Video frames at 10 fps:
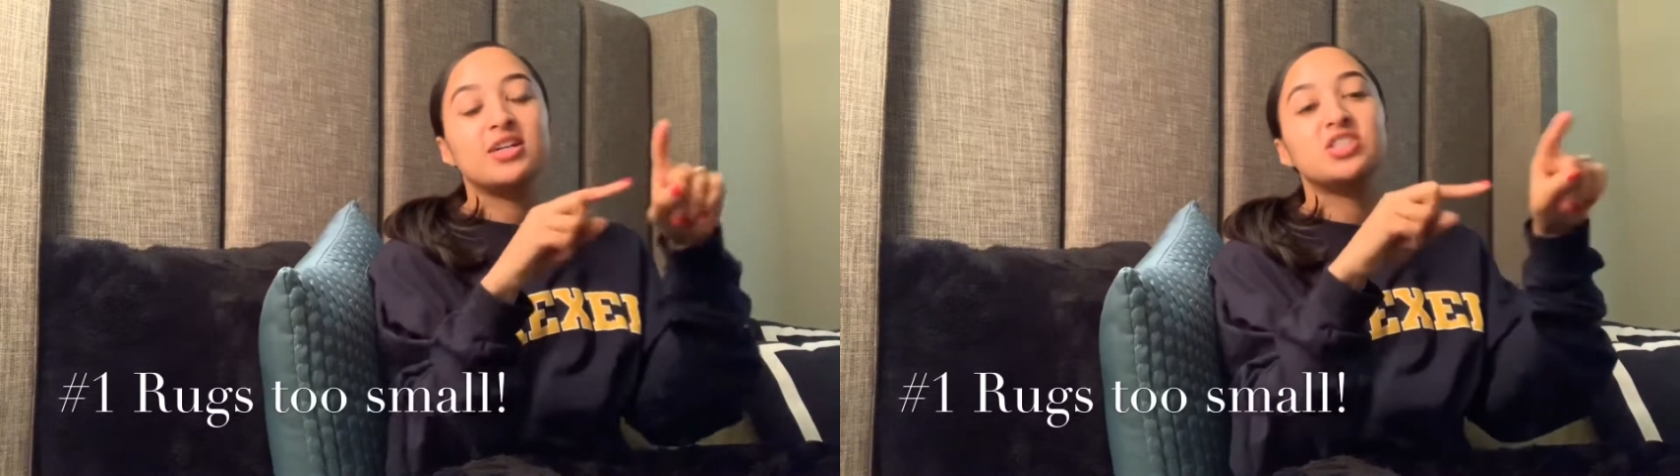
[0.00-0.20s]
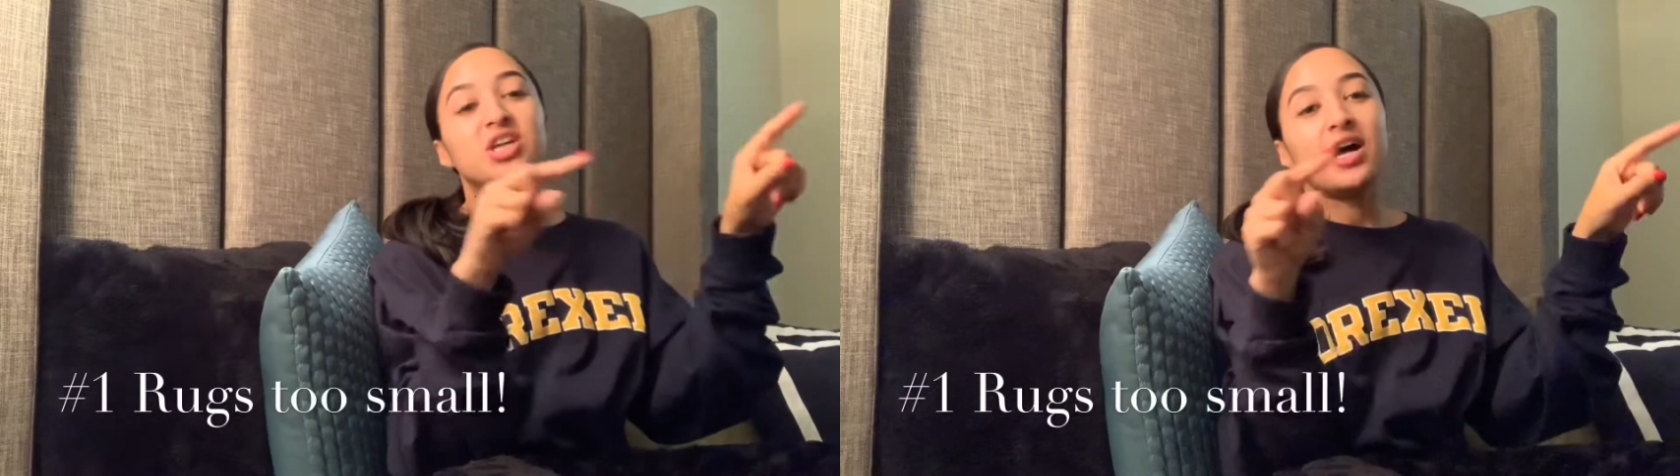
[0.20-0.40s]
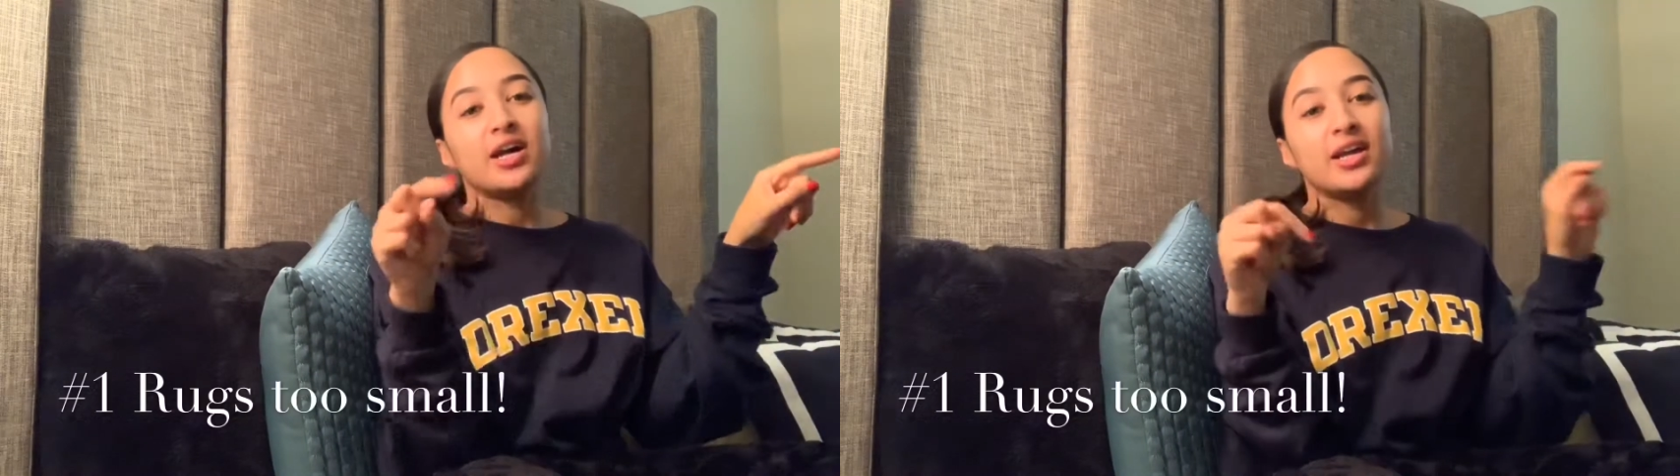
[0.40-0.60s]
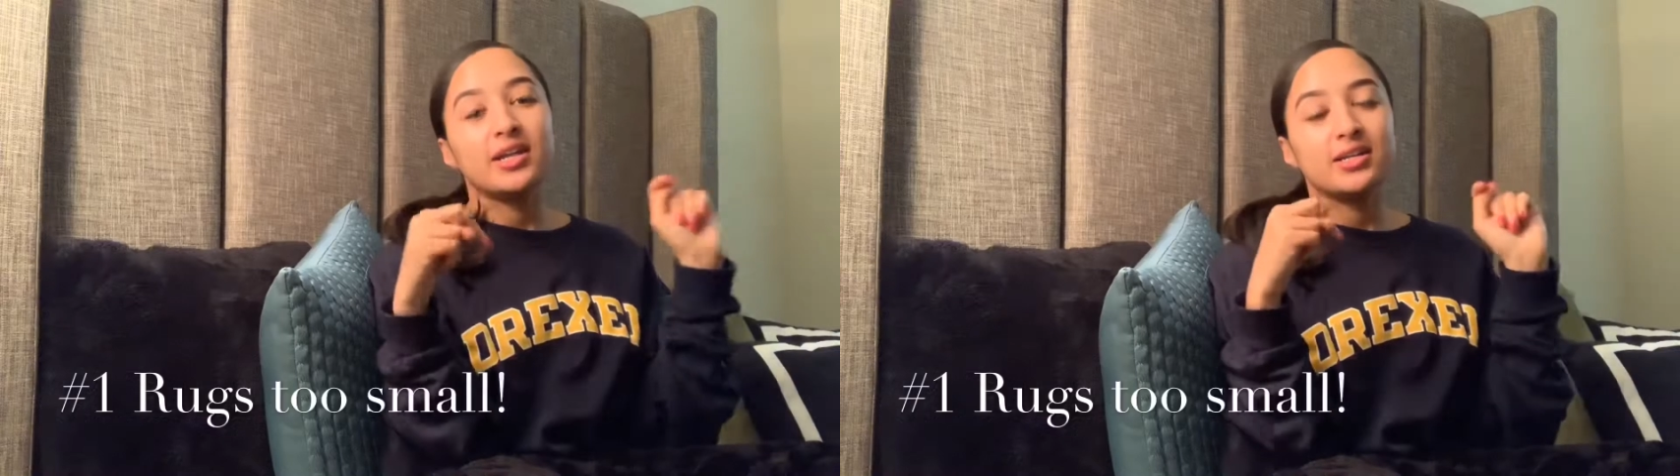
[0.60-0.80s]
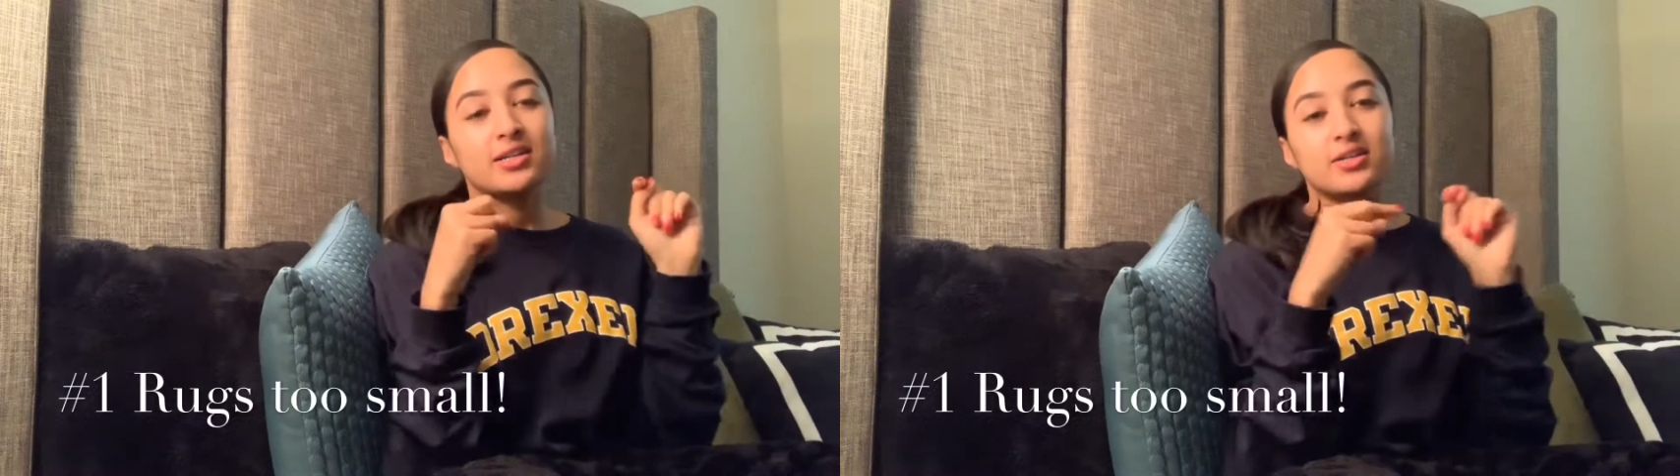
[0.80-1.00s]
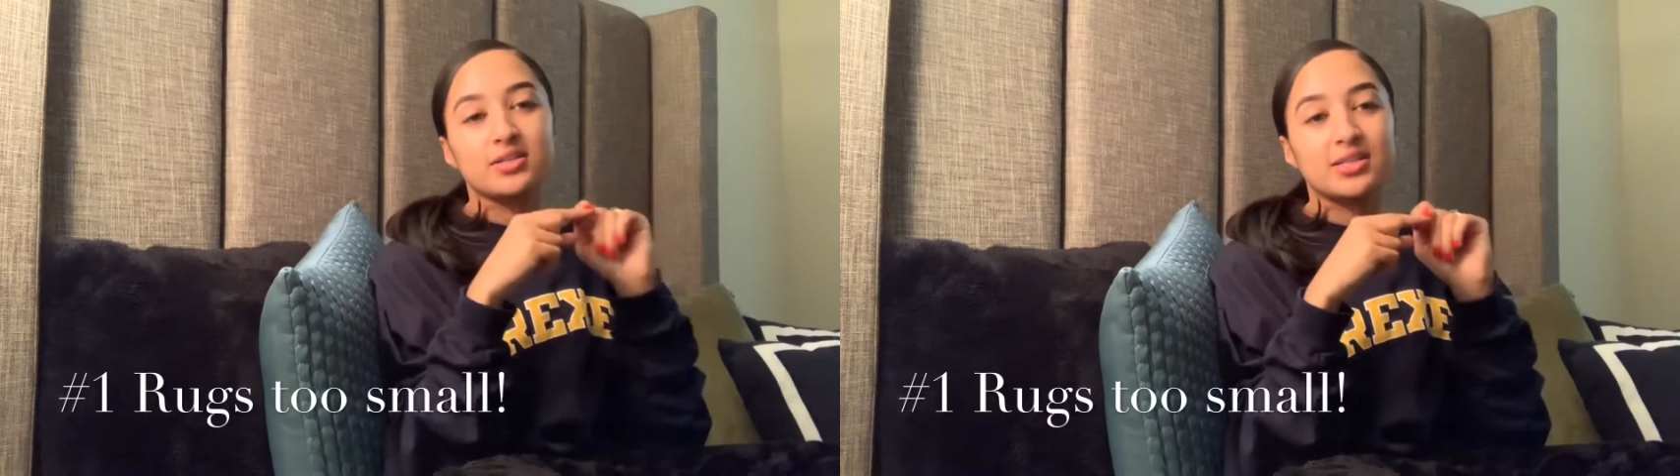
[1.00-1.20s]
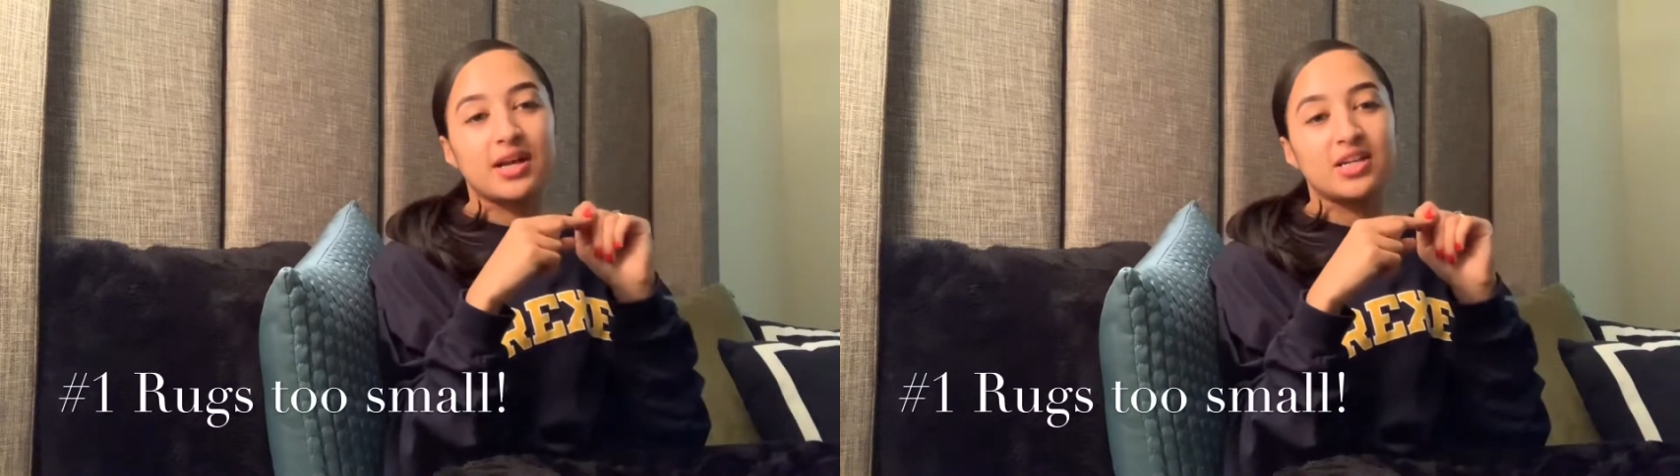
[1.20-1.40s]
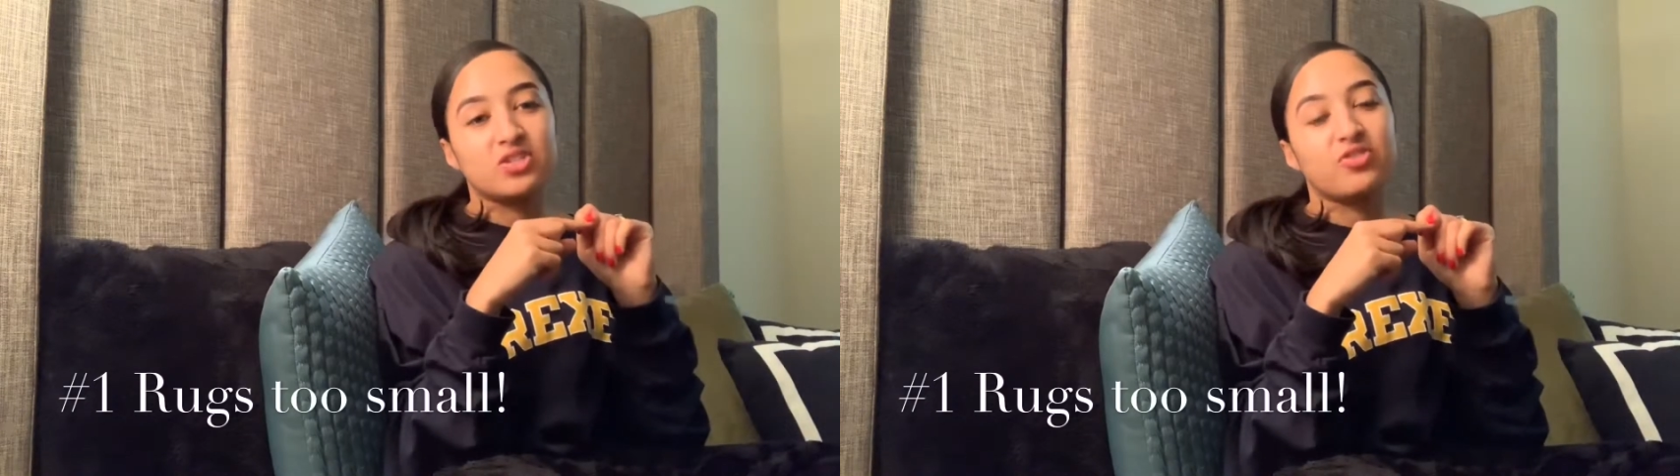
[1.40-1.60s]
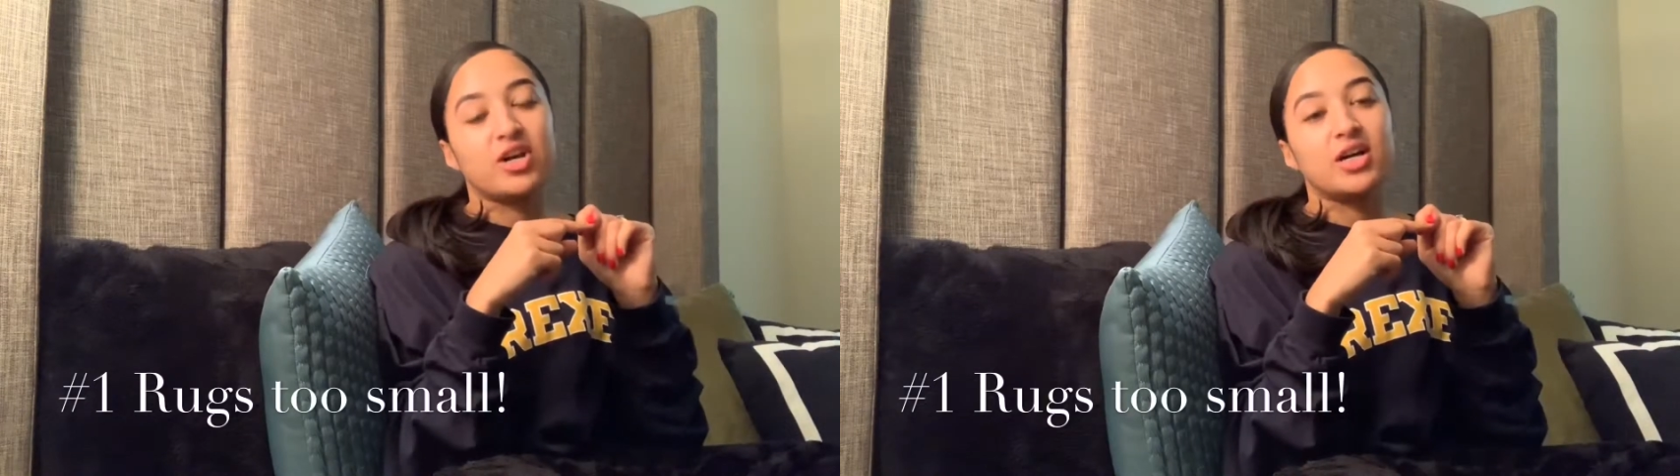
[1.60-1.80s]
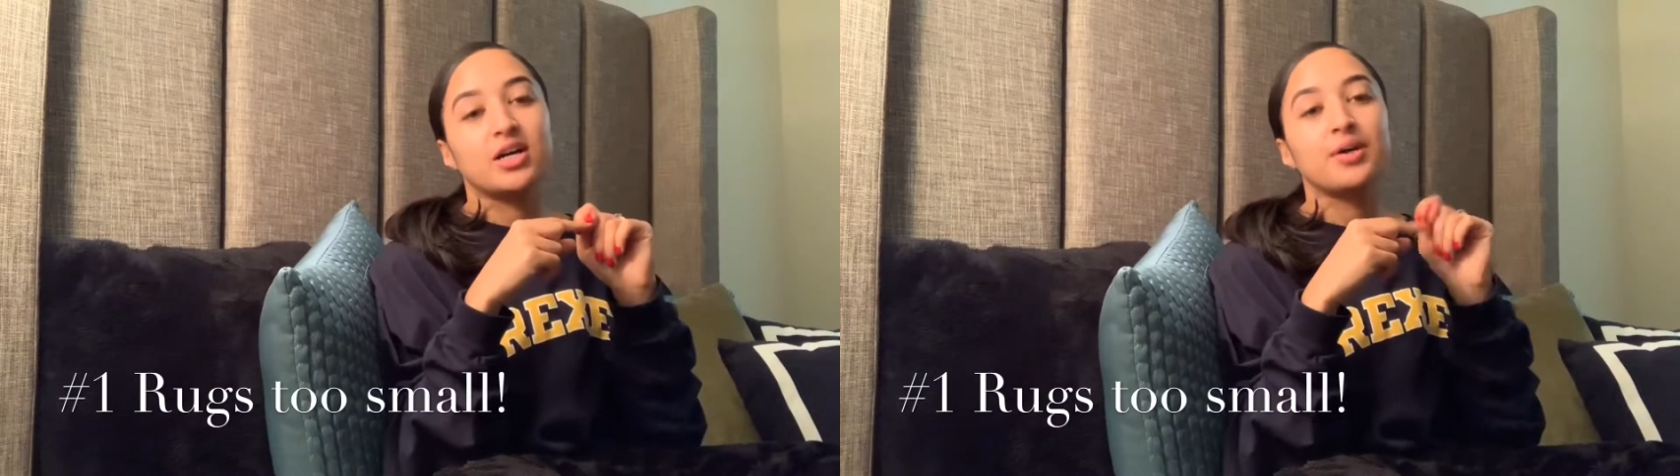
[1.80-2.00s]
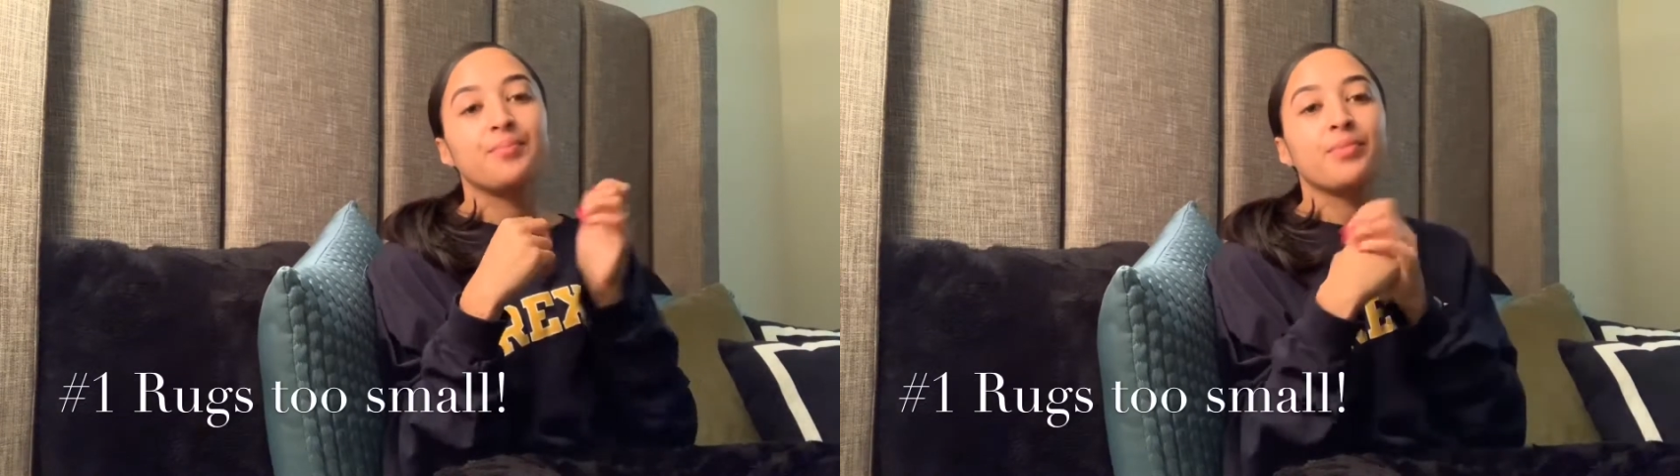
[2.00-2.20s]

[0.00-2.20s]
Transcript: giant size rug